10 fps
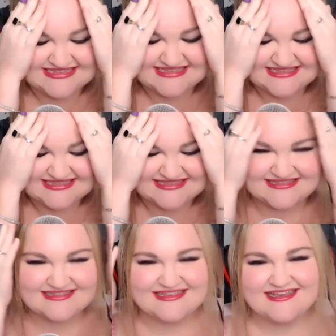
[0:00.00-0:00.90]
me?
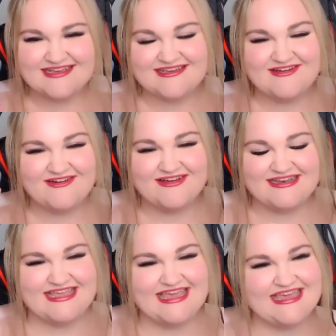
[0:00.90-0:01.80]
God,
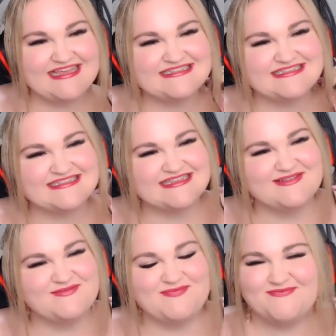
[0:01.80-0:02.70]
kids. That
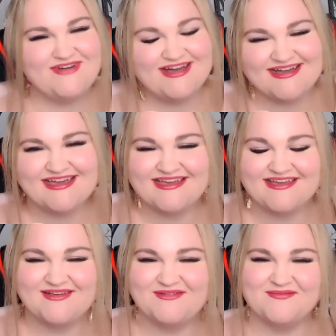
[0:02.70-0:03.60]
is. Fuck.
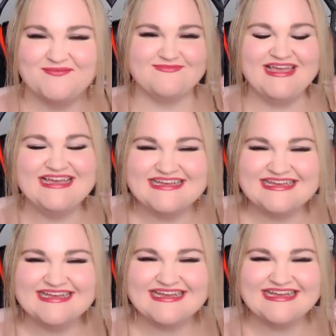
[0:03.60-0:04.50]

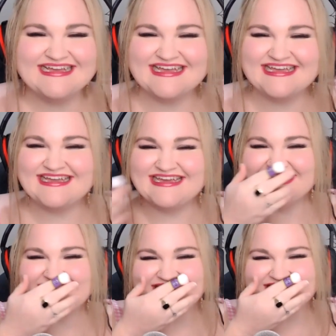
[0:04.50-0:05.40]
So,
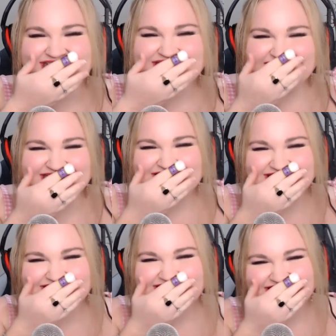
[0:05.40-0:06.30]
not actually
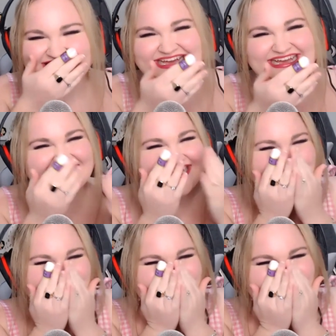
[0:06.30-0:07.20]
what you're meant to do,
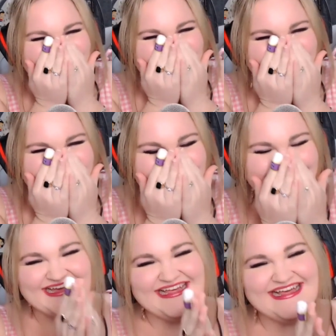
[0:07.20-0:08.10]
and it is not
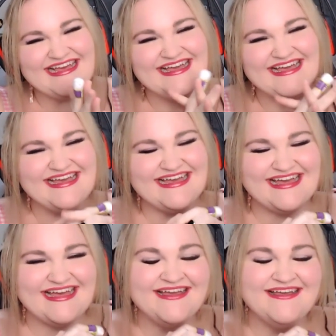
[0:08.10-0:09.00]
a good thing to
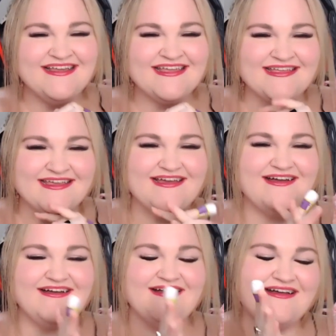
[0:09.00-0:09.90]
do. You guys
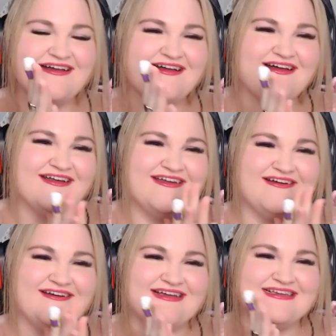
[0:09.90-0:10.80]
oh,
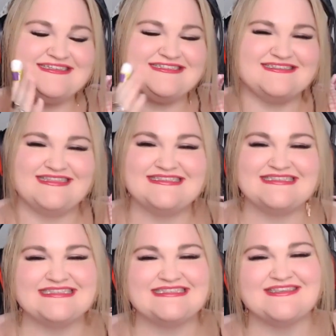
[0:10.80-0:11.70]
god actually just This
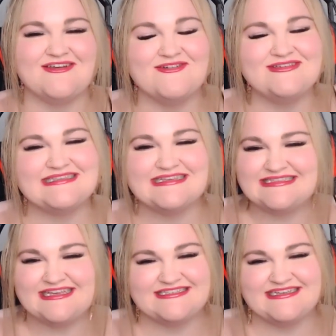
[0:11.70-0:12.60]
is me. so
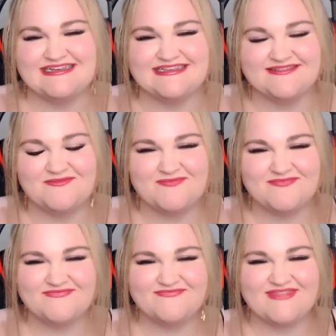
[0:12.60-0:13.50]
succession.
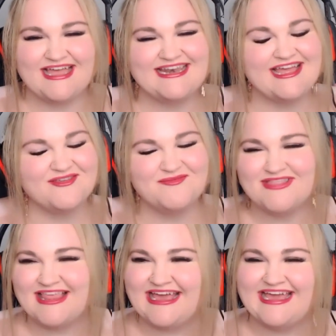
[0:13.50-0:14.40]
How dare Another you.
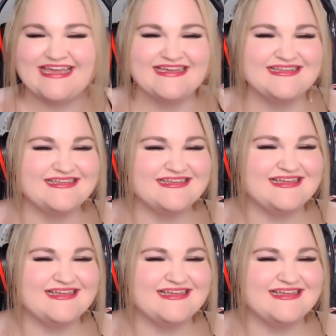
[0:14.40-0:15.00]
play.